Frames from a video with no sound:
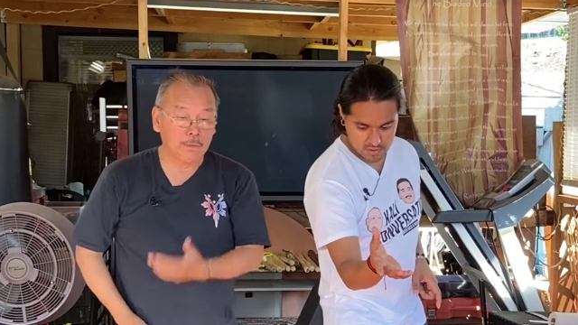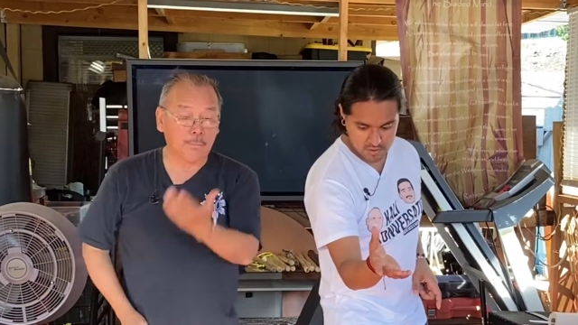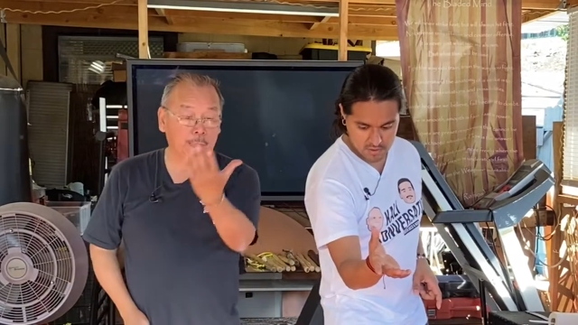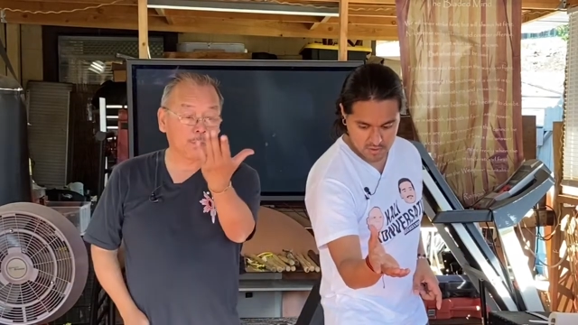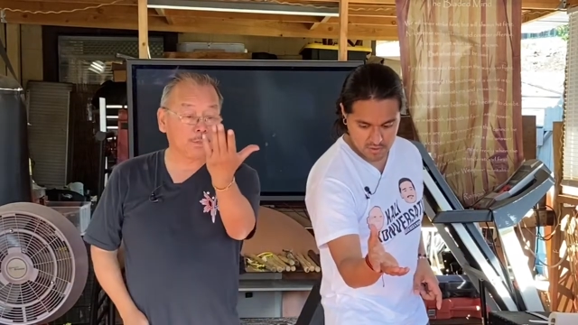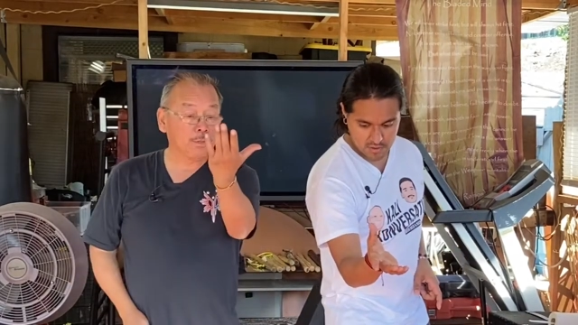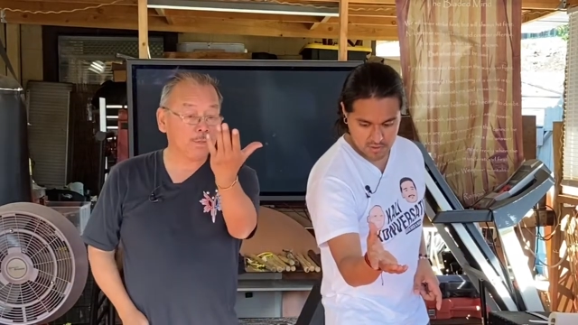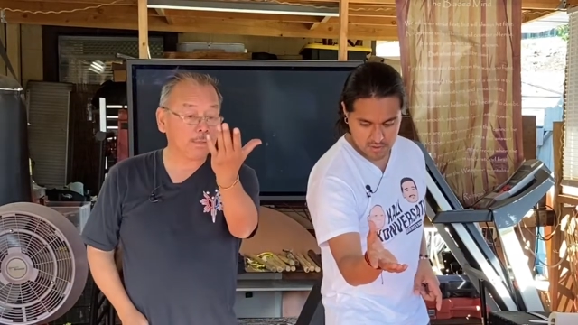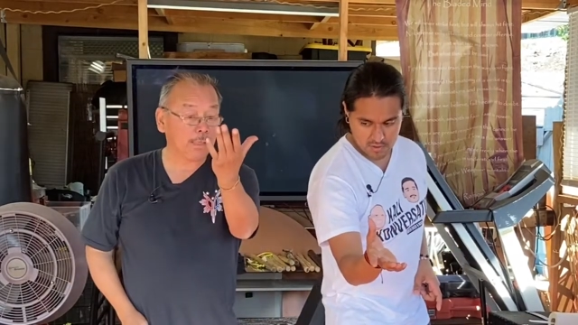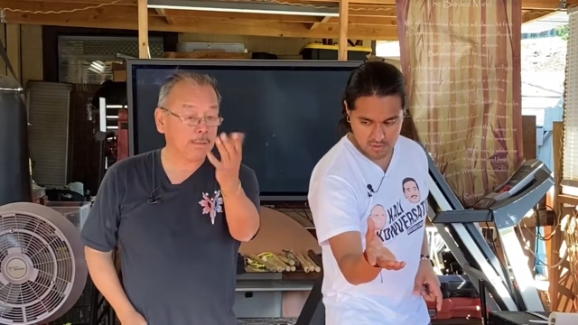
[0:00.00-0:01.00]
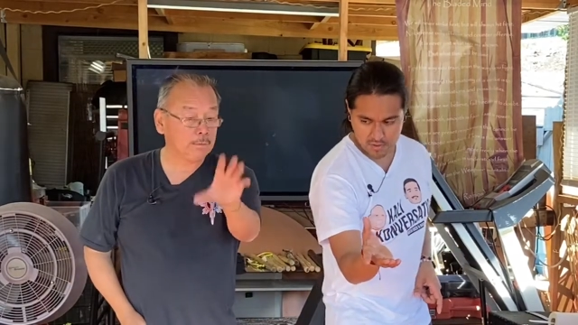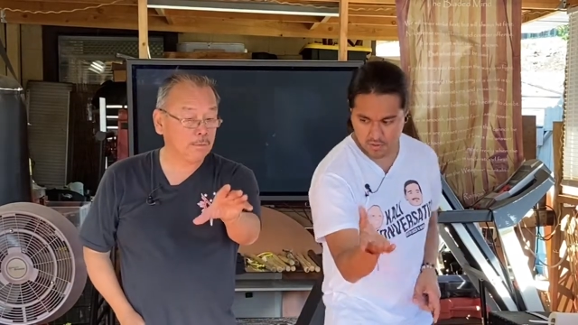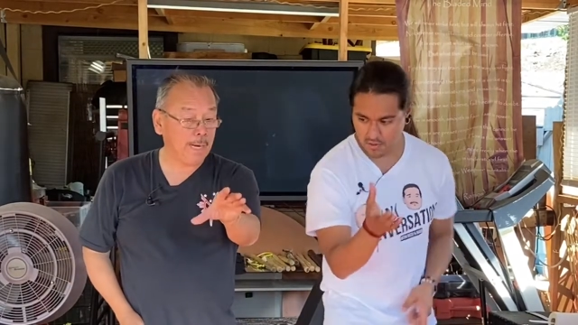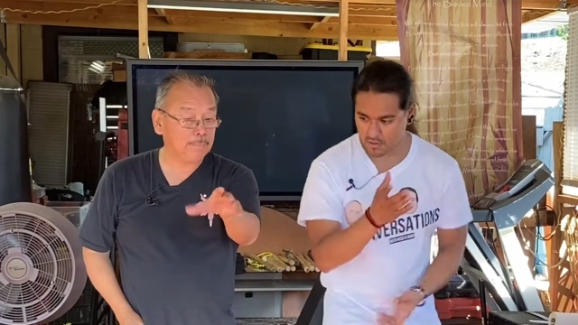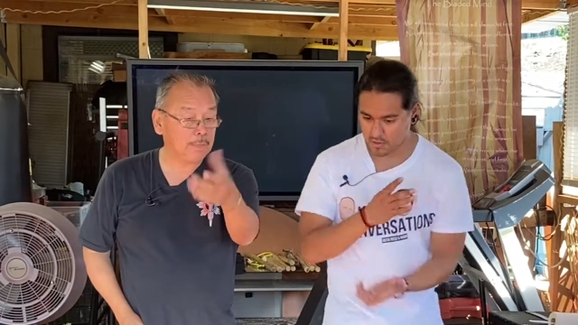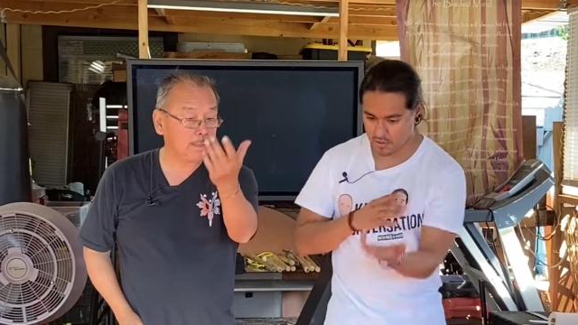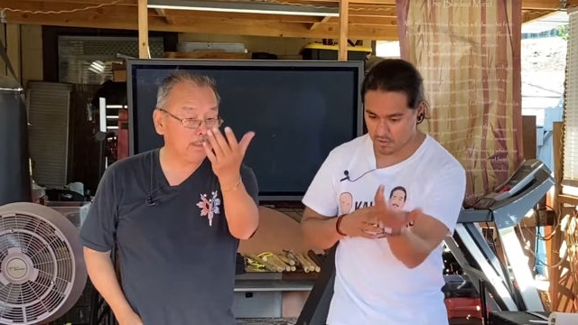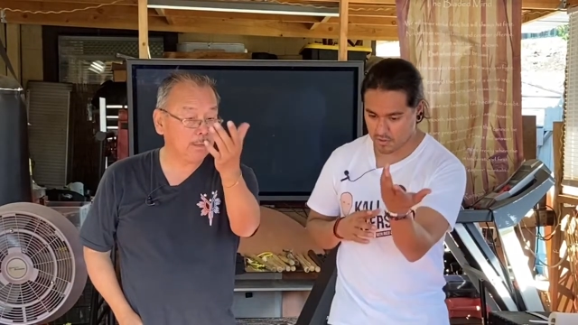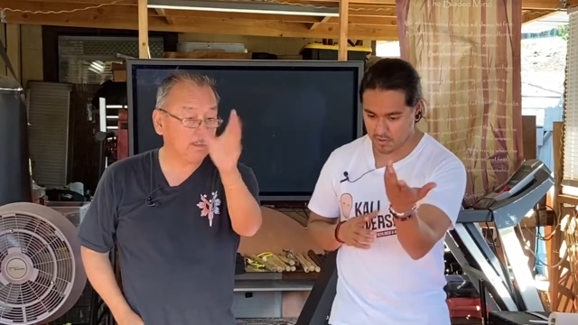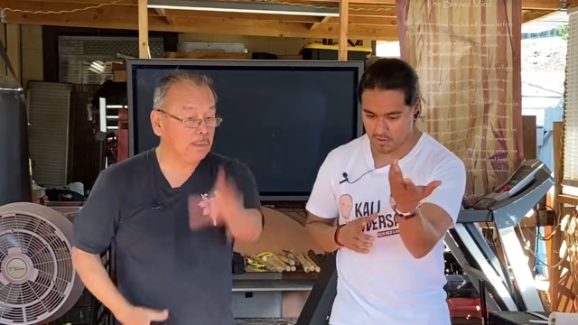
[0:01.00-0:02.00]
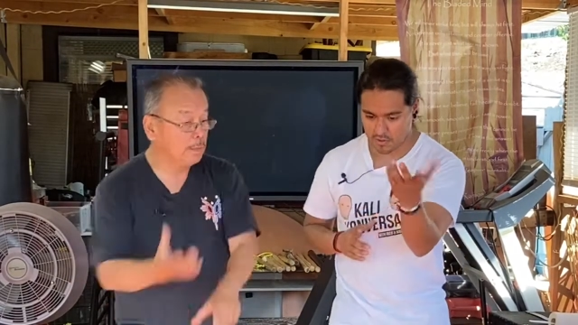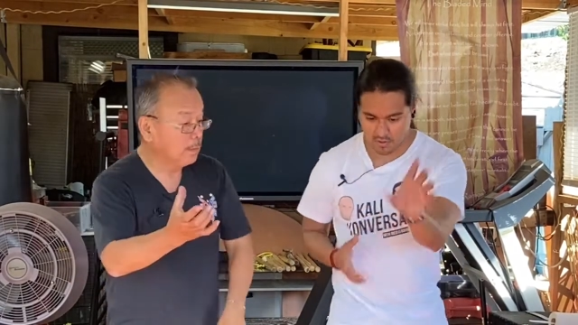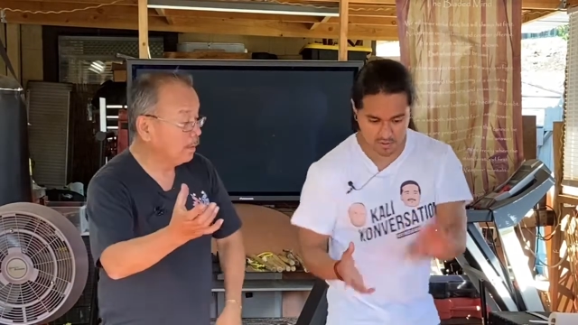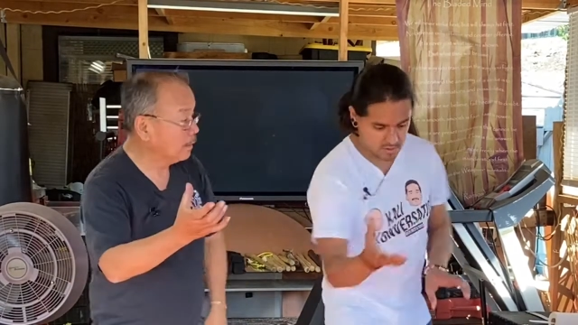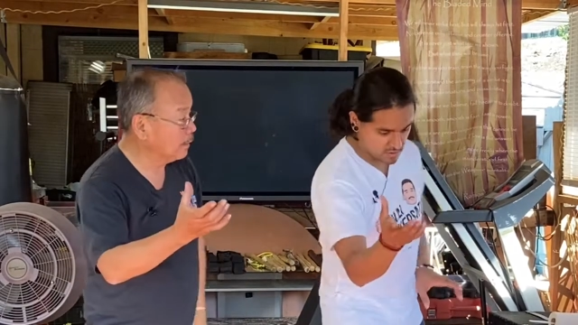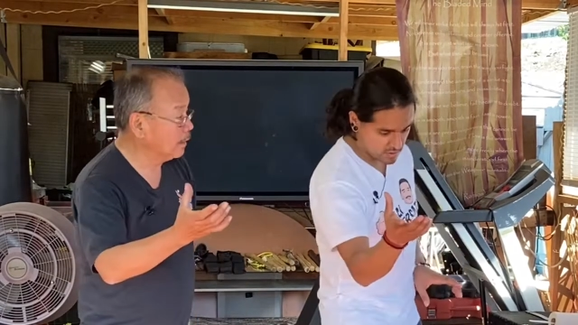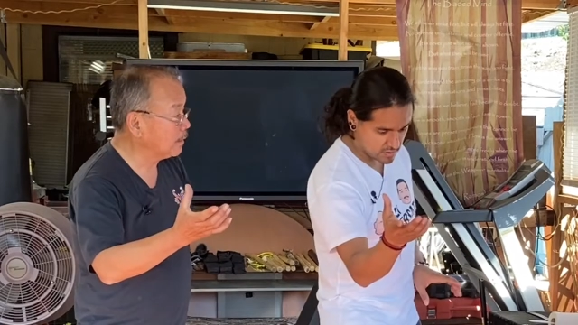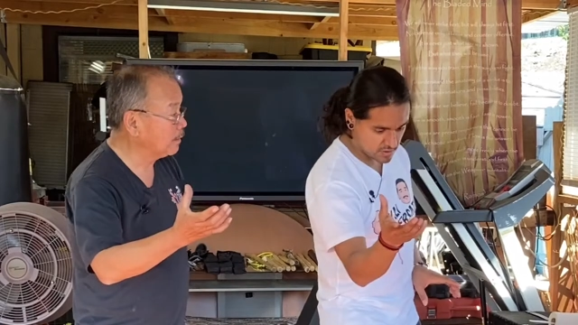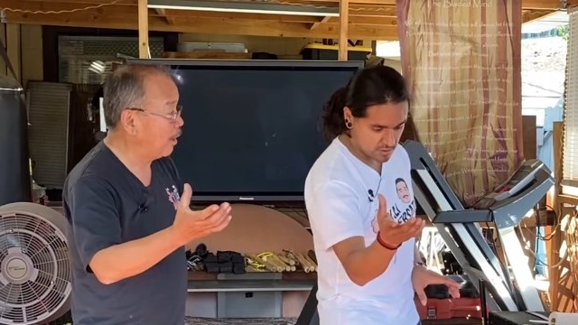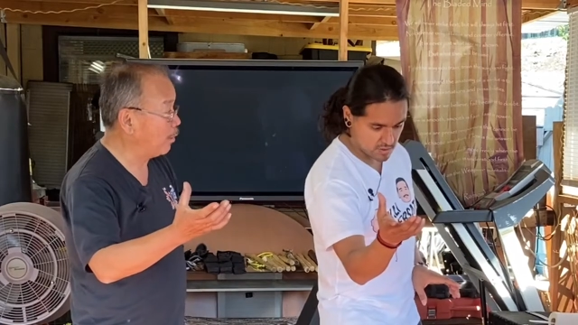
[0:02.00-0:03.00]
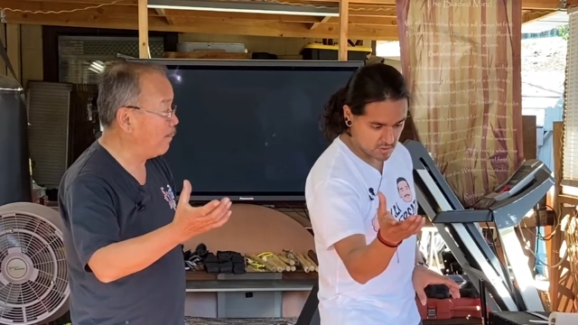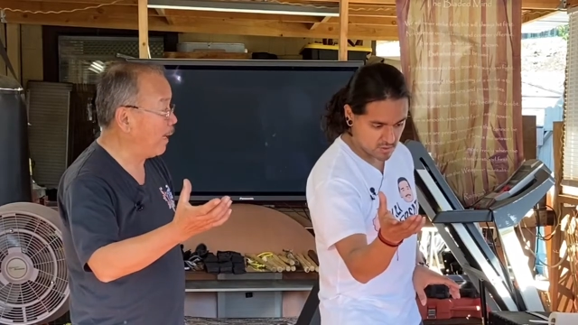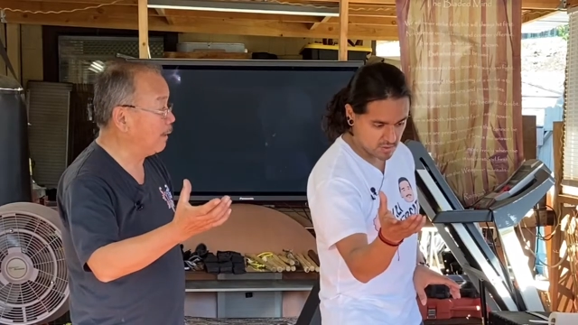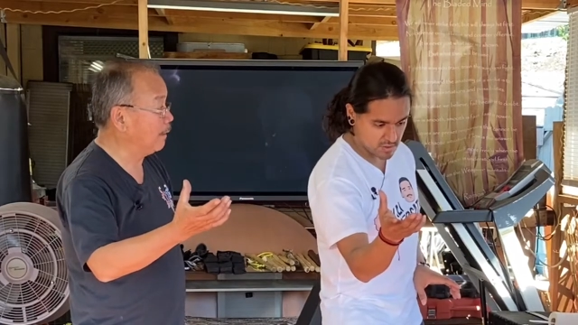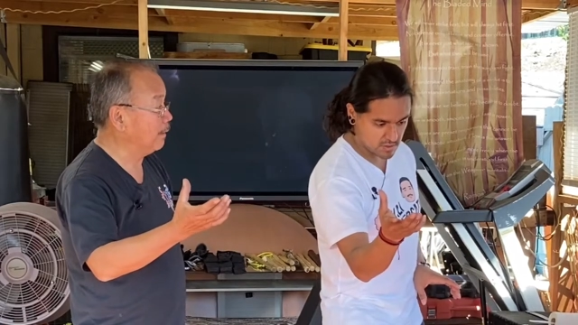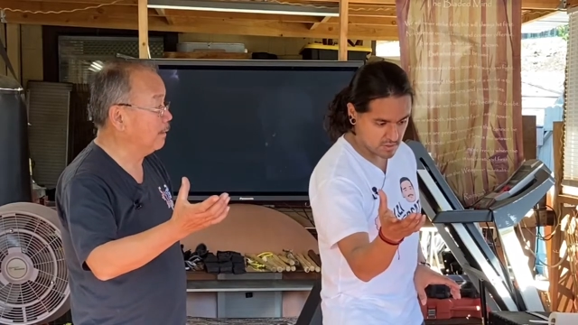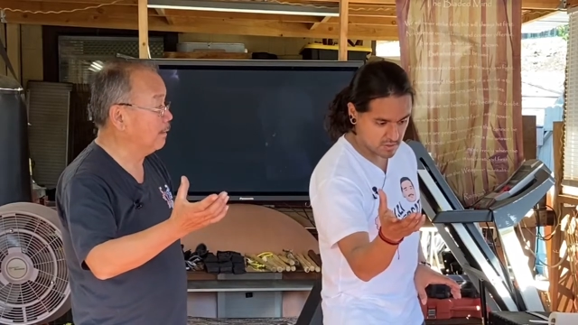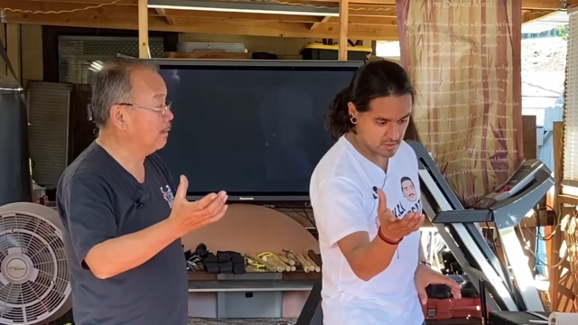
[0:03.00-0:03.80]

Speaker 1: But as soon as I grab this here, this is automatically here.